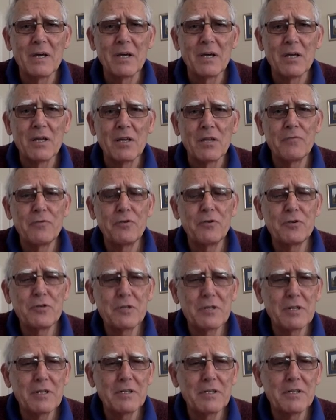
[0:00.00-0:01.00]
The
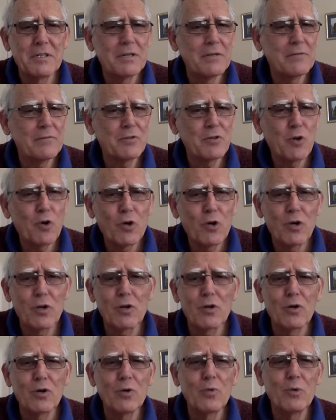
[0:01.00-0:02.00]
futility of toil
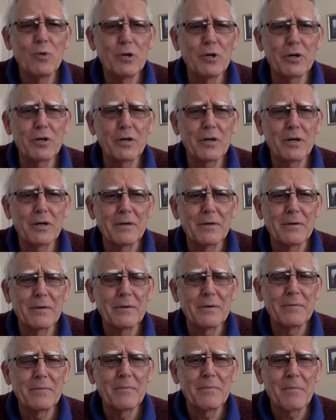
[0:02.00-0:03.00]
or work.
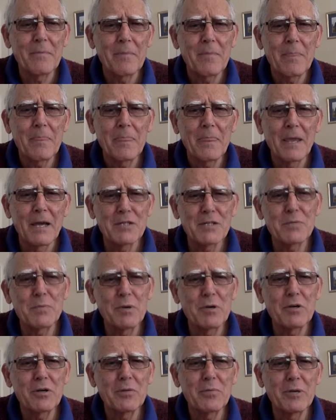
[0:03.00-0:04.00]
I
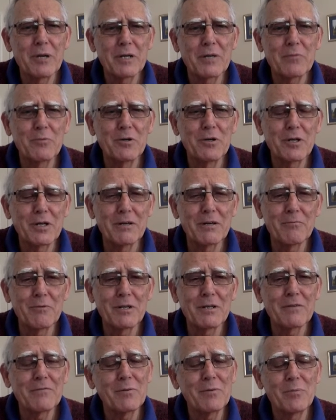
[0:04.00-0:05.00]
spoke about work in one
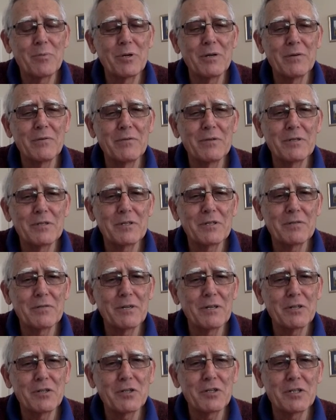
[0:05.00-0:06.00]
of the previous
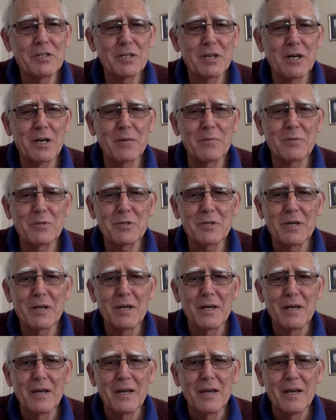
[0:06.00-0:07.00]
devotion times.
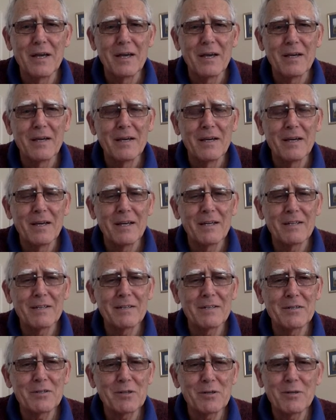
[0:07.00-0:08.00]
And
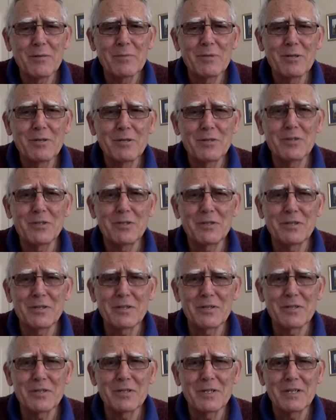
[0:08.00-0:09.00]
Solomon looks at
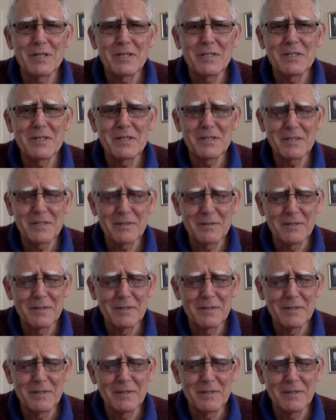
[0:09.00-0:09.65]
this and he says,